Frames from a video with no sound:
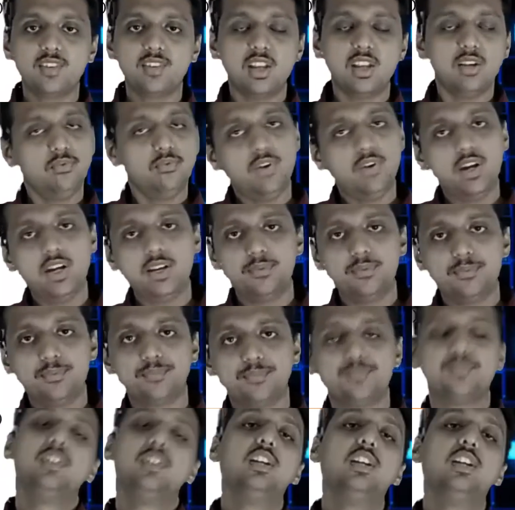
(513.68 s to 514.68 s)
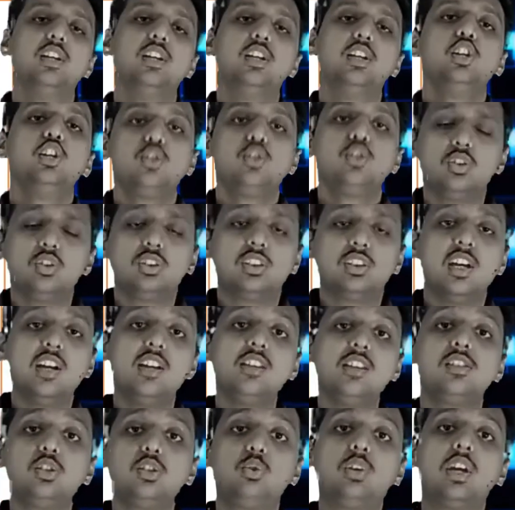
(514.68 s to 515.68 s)
Fine. So
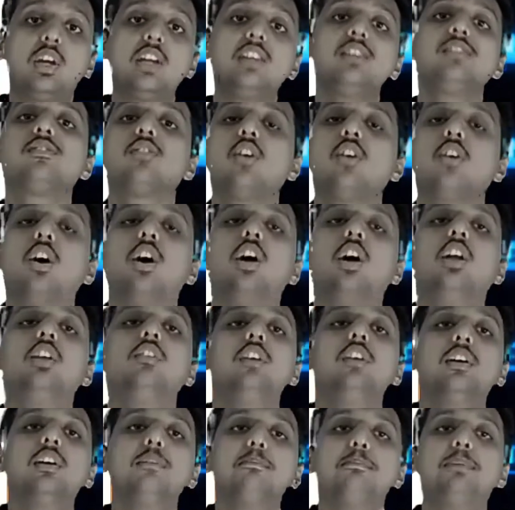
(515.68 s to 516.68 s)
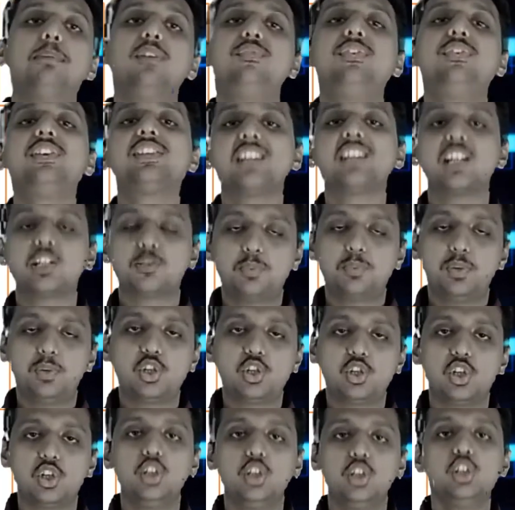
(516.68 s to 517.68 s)
thus you can solve prefix
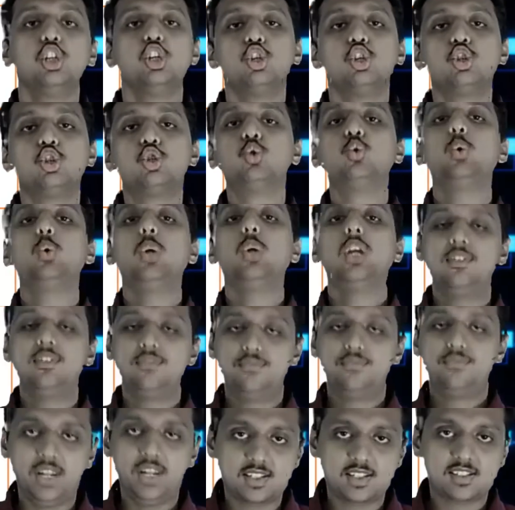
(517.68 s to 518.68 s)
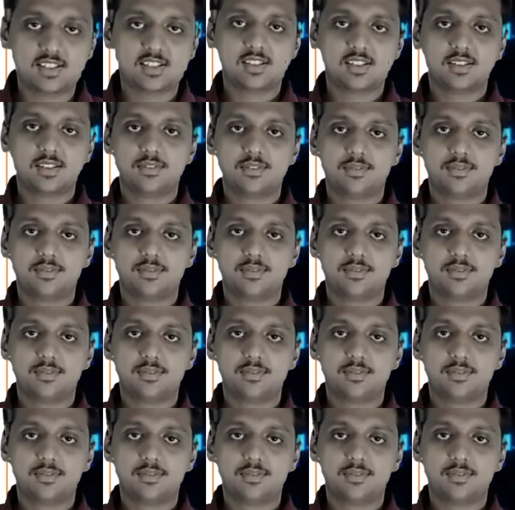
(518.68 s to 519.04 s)
expression to infix.